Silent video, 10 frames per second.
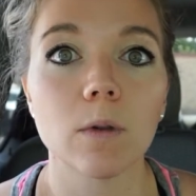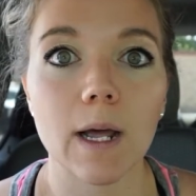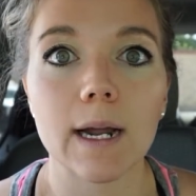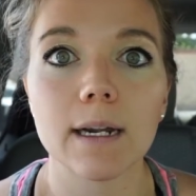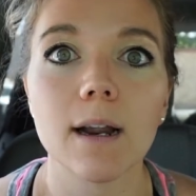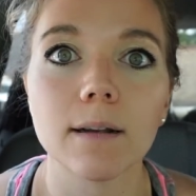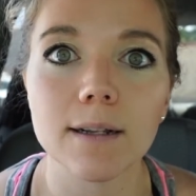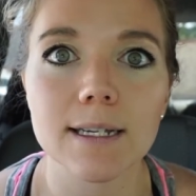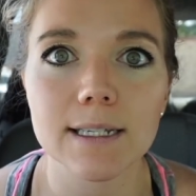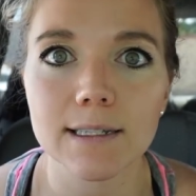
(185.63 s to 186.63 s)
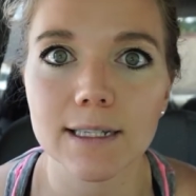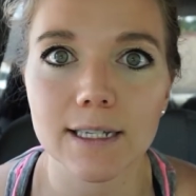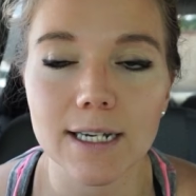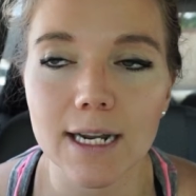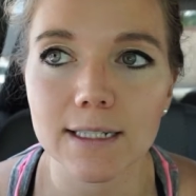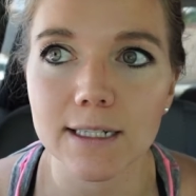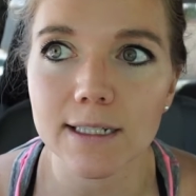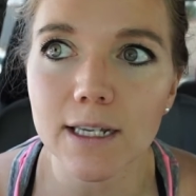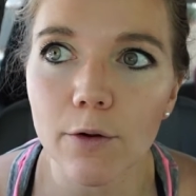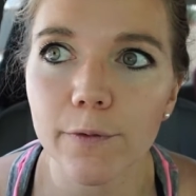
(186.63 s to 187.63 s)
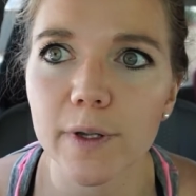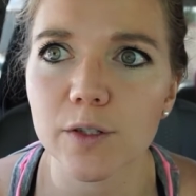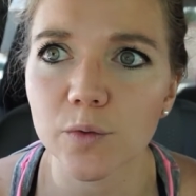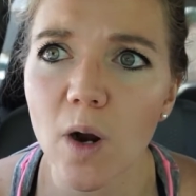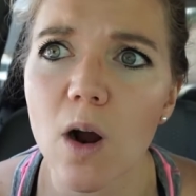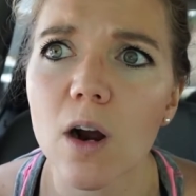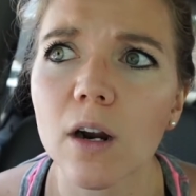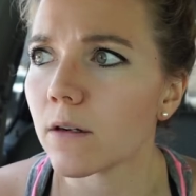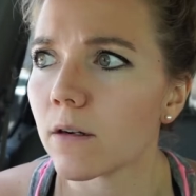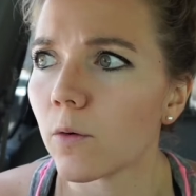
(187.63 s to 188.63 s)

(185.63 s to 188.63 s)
line unless the test itself is wrong,